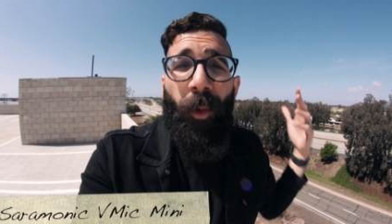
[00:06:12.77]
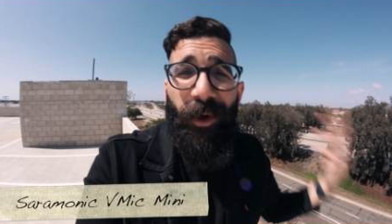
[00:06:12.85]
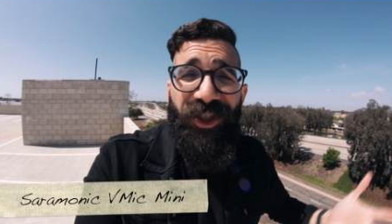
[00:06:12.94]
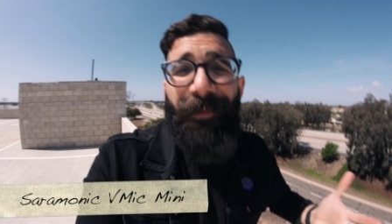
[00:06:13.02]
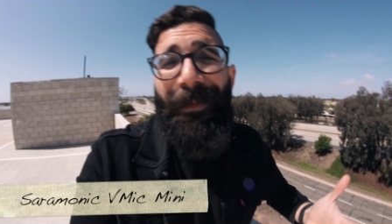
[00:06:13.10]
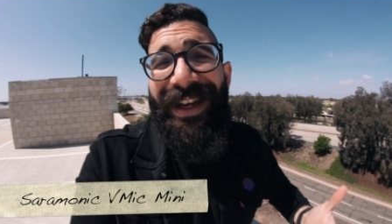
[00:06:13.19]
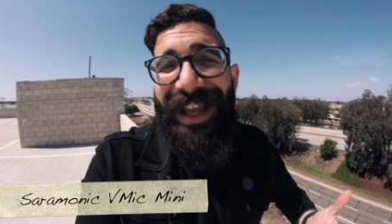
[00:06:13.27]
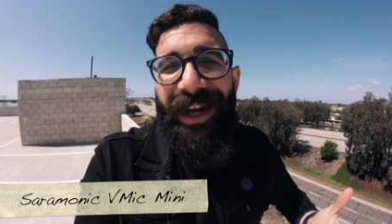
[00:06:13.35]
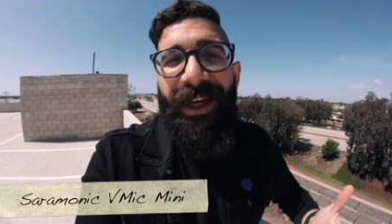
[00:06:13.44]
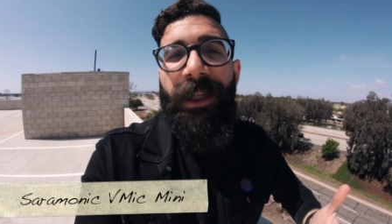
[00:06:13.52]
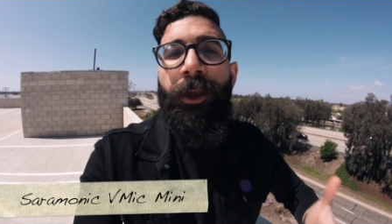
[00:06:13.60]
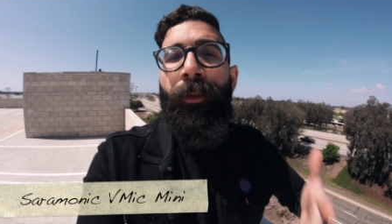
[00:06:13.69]
we should be
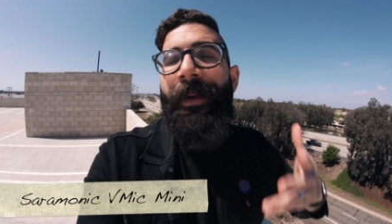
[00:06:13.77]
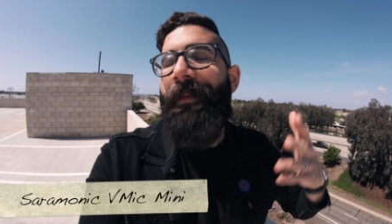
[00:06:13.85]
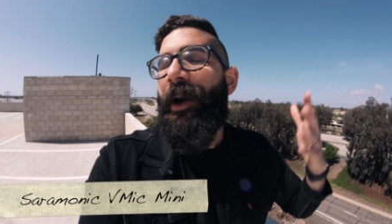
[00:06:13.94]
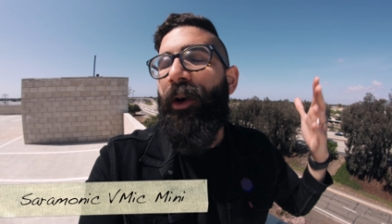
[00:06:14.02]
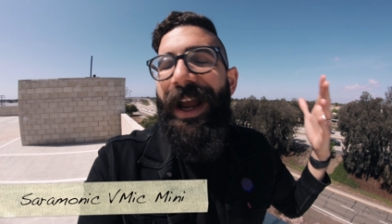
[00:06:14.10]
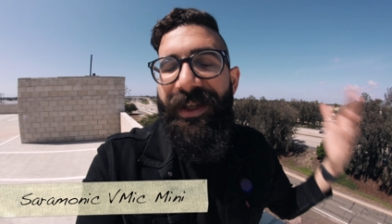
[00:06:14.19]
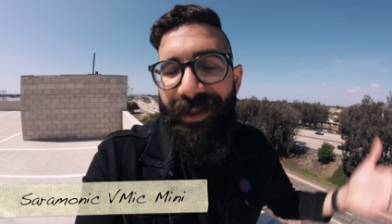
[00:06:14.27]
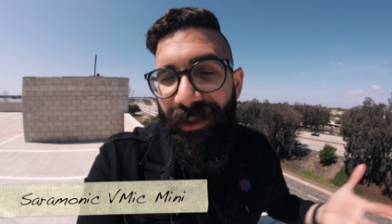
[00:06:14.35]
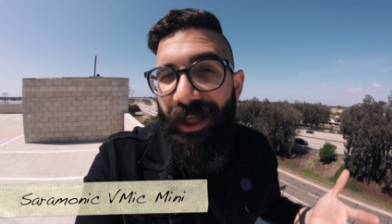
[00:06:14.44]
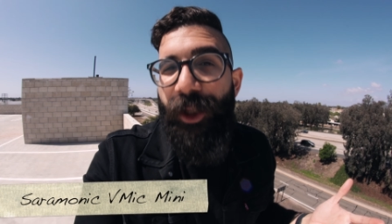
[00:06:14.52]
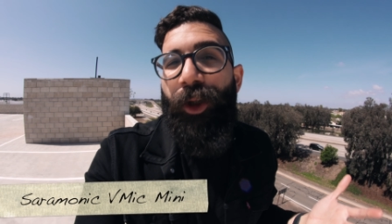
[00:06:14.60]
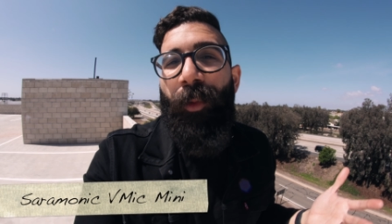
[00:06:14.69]
getting a little bit better
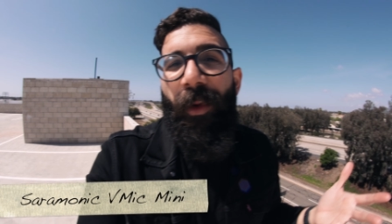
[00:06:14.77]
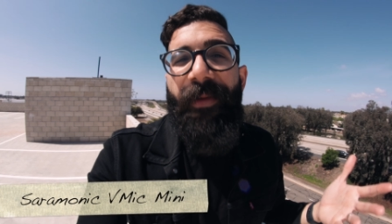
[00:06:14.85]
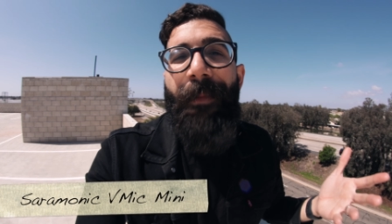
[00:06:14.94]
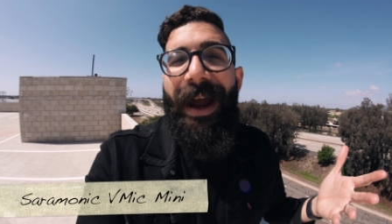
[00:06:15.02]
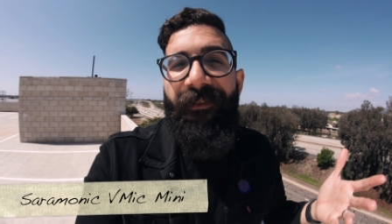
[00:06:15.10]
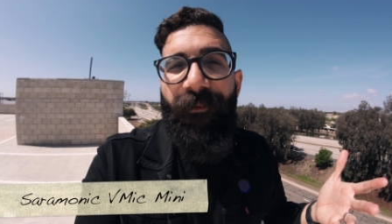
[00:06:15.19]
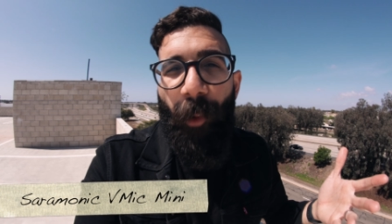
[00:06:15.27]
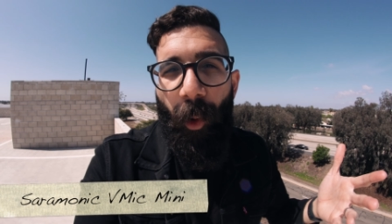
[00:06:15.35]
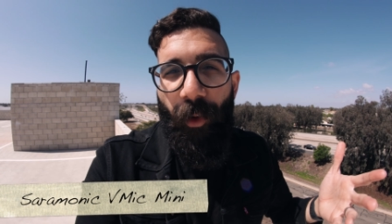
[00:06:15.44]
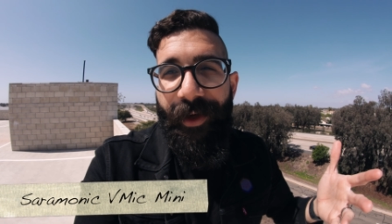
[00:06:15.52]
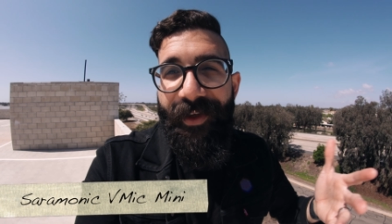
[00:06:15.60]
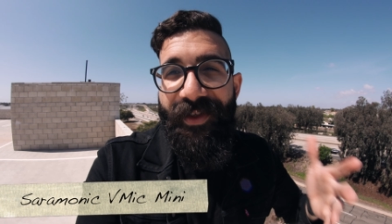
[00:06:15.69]
isolation with my
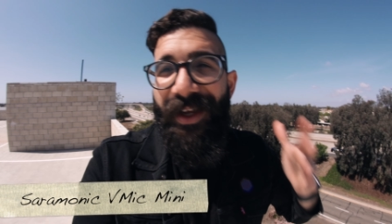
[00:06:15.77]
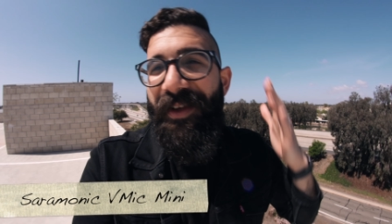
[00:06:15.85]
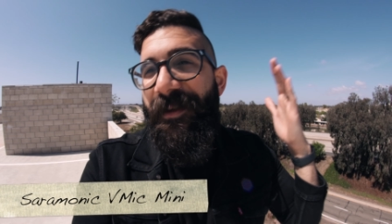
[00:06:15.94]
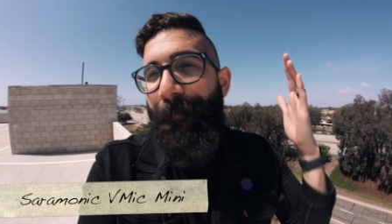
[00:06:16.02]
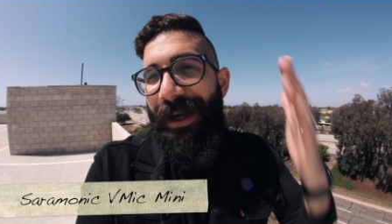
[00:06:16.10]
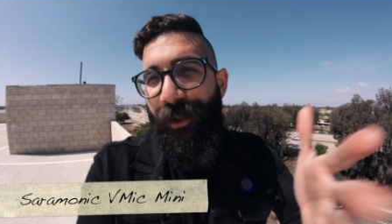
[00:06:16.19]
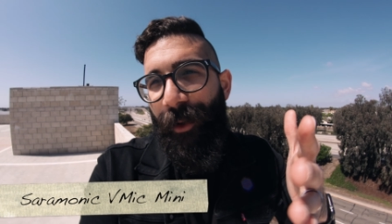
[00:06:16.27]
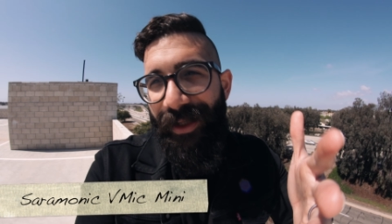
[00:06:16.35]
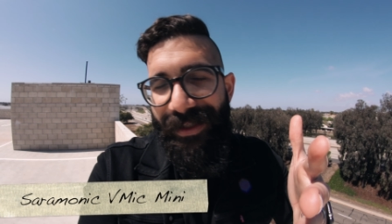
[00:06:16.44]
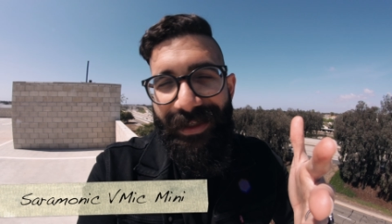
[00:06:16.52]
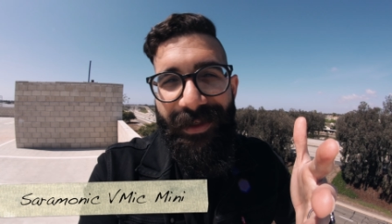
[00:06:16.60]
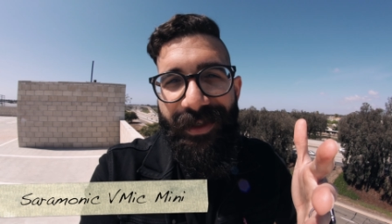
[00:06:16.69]
voice,
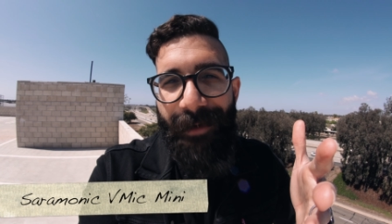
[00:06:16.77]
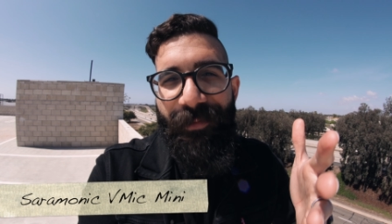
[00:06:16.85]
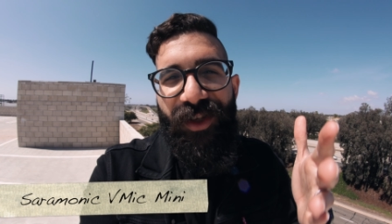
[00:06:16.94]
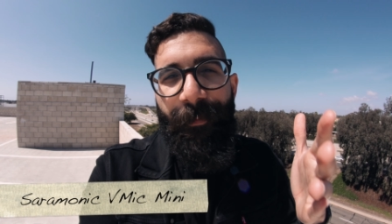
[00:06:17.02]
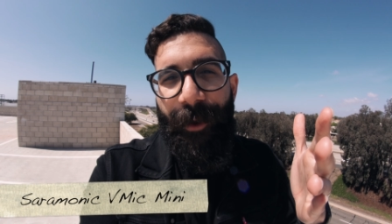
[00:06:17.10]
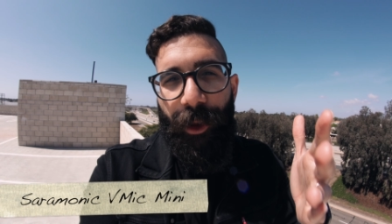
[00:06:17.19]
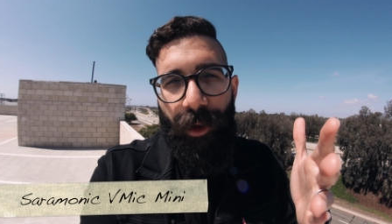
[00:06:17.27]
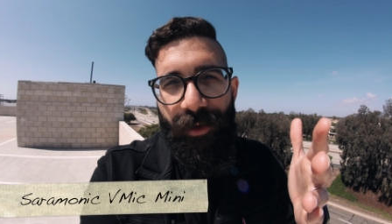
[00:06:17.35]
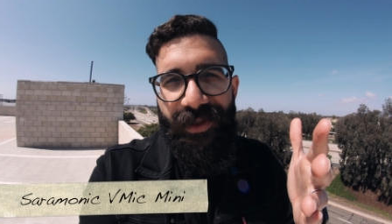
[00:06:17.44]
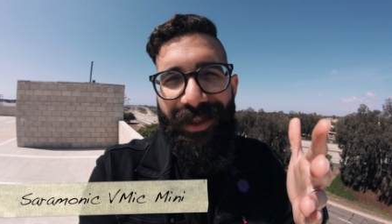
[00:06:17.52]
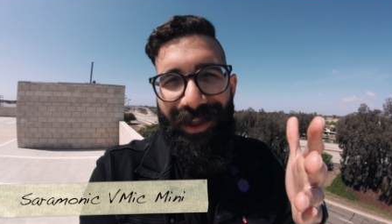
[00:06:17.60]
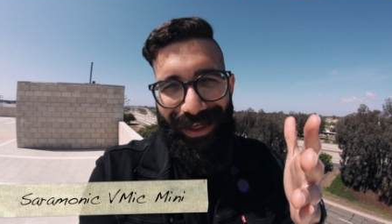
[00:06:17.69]
especially since I'm super
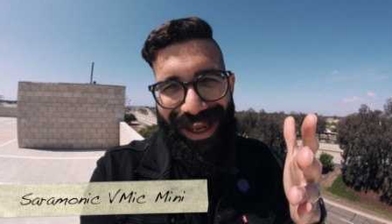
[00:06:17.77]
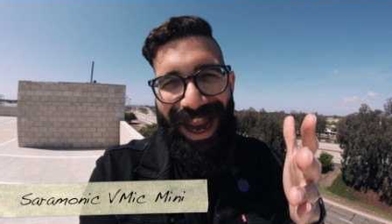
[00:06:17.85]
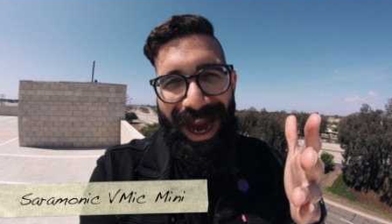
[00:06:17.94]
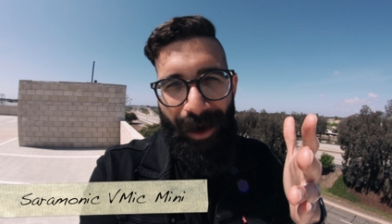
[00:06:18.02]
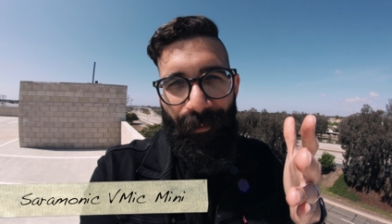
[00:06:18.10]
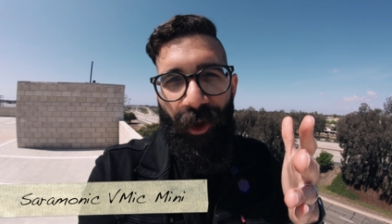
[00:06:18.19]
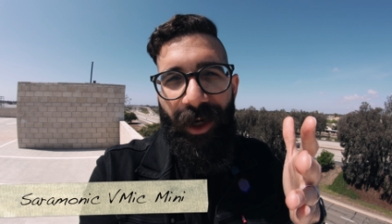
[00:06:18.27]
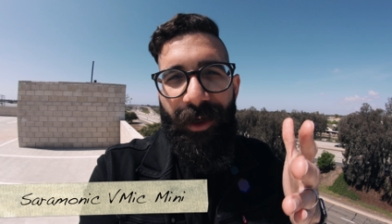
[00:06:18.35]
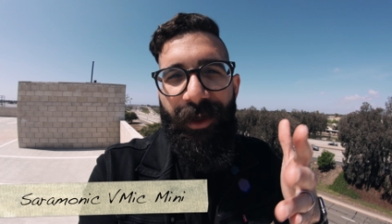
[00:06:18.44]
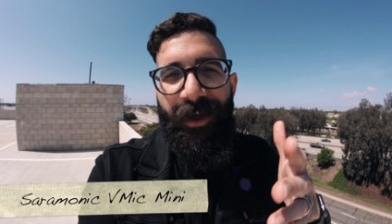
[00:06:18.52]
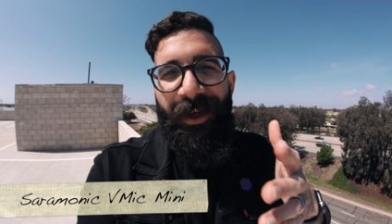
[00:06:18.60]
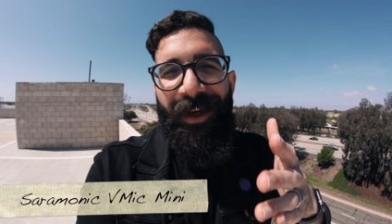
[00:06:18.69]
close to the camera.
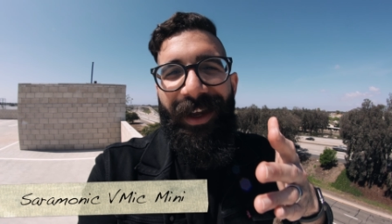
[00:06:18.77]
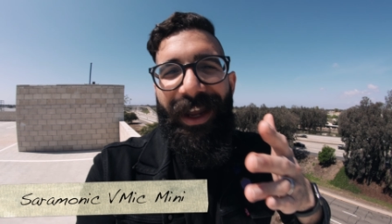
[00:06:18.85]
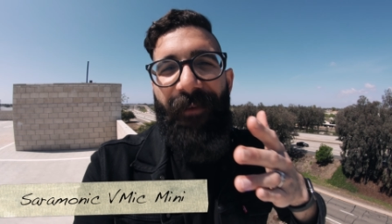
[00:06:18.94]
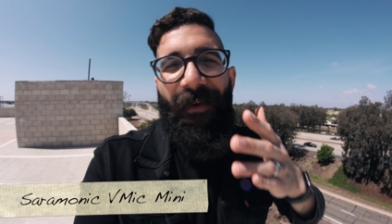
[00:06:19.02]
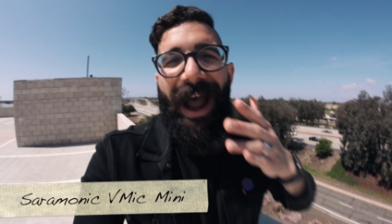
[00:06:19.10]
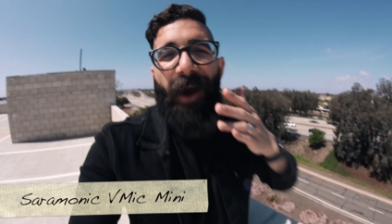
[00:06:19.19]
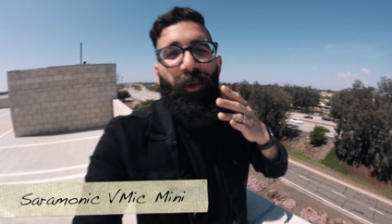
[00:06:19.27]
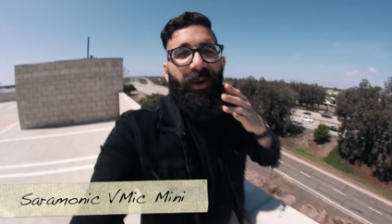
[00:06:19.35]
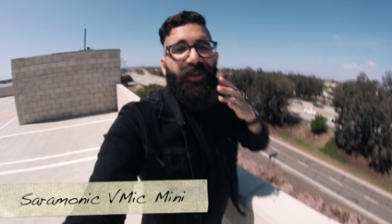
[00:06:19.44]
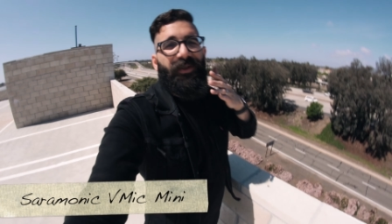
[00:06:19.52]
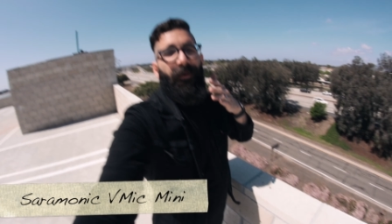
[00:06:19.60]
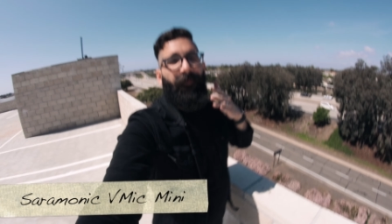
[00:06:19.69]
If I was